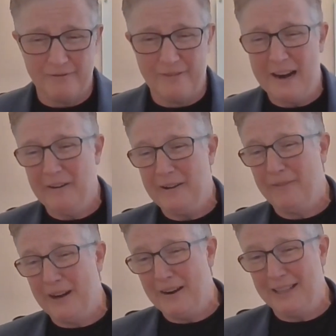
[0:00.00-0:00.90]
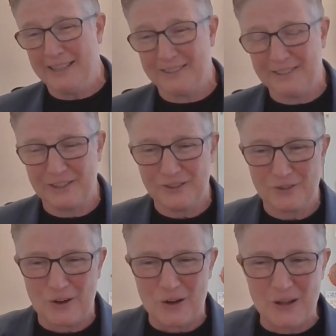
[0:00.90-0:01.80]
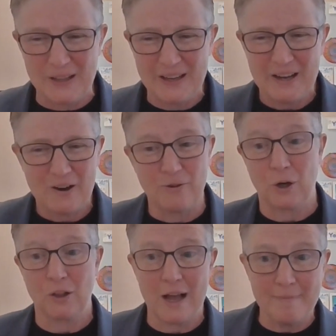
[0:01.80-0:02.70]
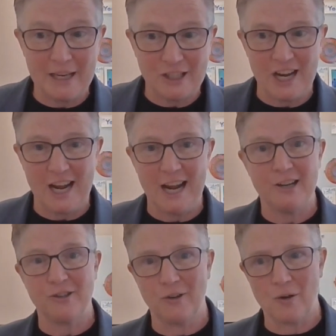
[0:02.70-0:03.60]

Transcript: very, very little control over climate change or